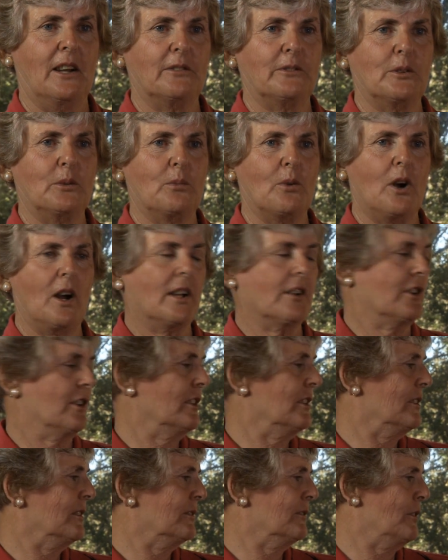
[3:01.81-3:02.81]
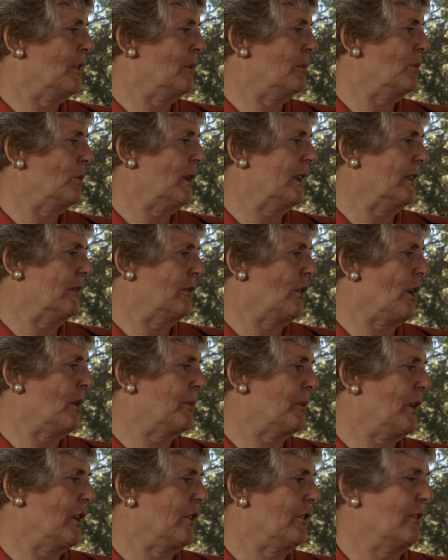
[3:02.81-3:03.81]
of the water from one of
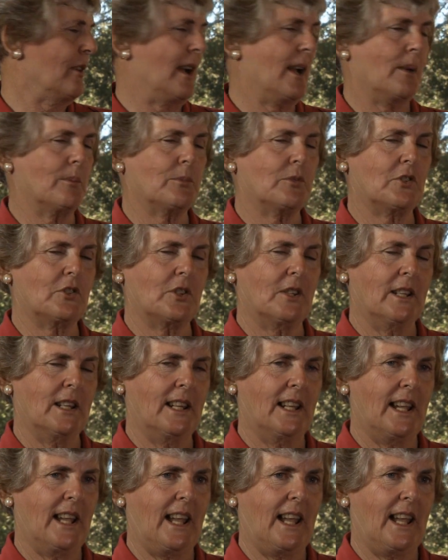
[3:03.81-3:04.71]
our programs